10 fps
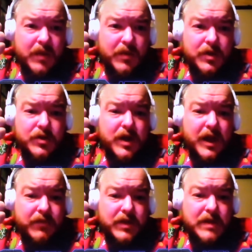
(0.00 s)
Because you're going to
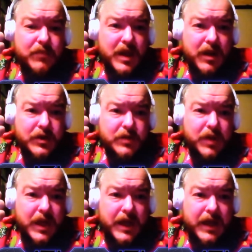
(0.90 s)
have to keep the air
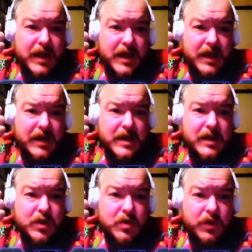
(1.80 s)
supply and
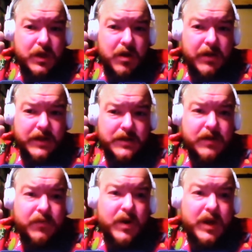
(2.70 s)
heating, cooling, all that stuff
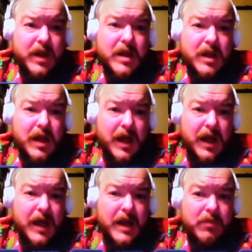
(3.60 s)
running.
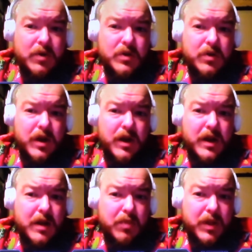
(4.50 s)
Number 2, you're going to
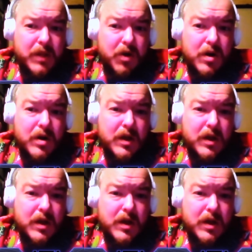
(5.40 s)
need a plumber.